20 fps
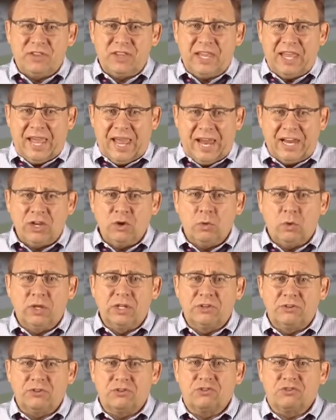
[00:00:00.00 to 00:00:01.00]
the
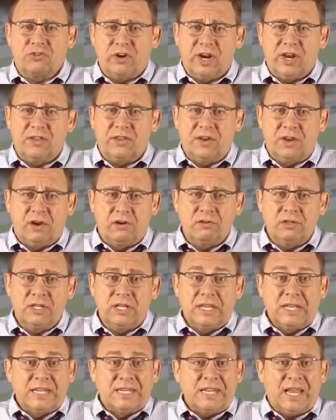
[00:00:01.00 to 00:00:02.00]
annual interest rate of the note
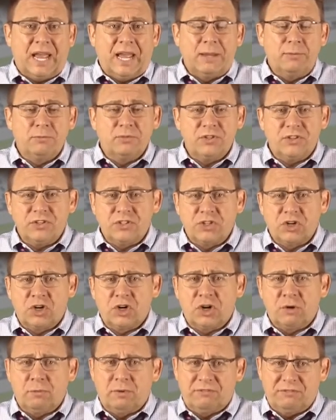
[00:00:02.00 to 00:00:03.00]
times the
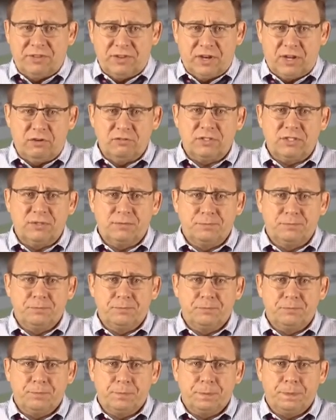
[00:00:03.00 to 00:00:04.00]
term of the note.
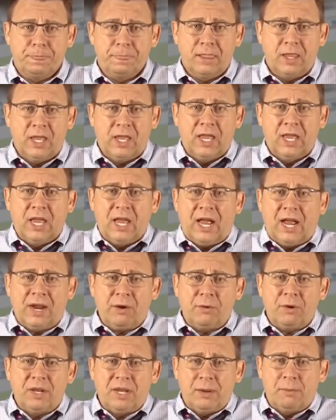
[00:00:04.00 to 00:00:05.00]
I
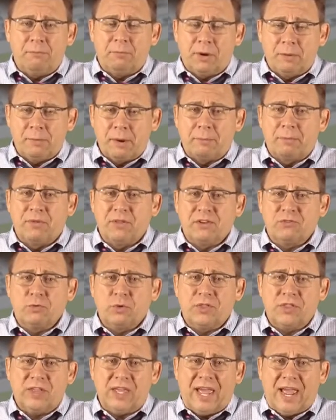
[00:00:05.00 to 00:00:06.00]
remember this
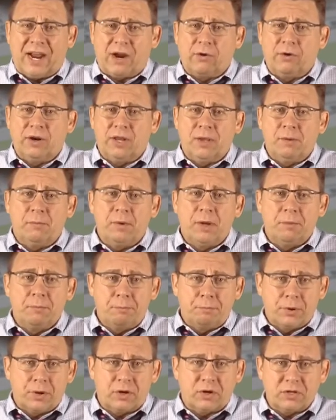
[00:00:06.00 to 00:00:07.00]
with the acronym
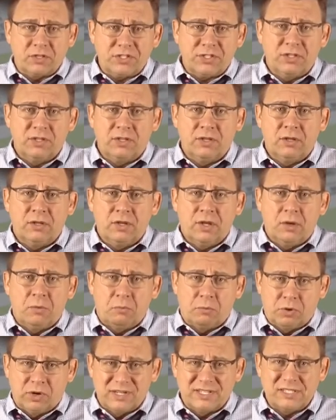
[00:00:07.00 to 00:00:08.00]
PERT,
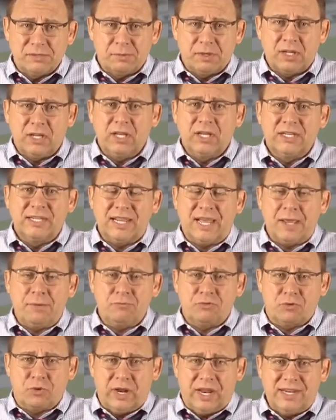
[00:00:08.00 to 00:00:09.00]
principal
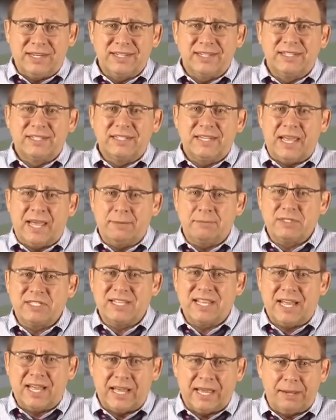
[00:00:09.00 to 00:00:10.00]
times rate times
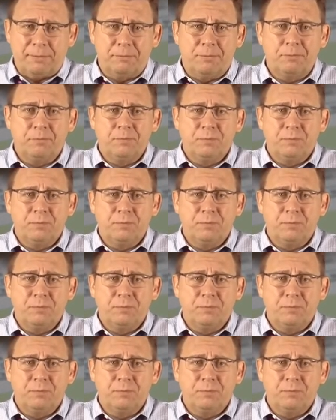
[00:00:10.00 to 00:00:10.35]
time.